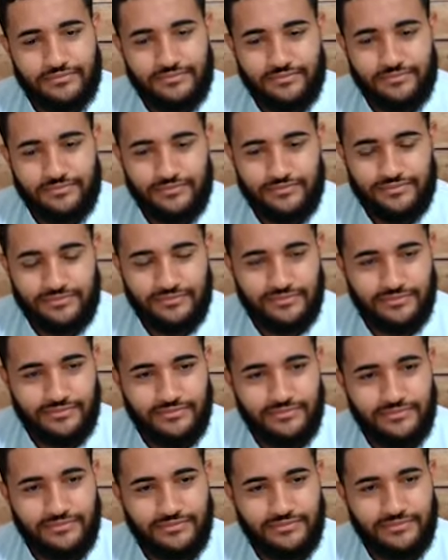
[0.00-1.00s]

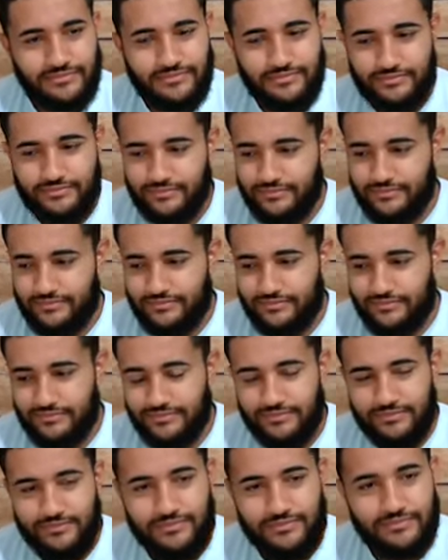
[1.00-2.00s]

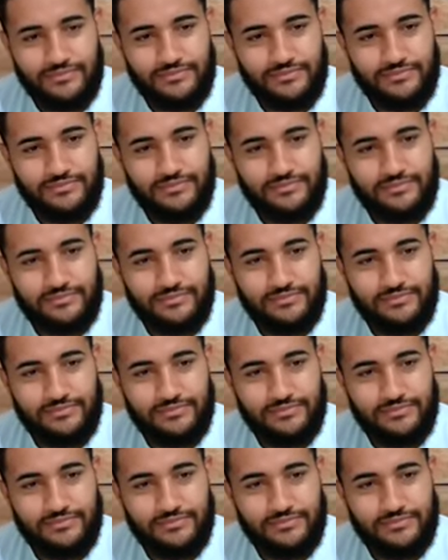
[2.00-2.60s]
(silent)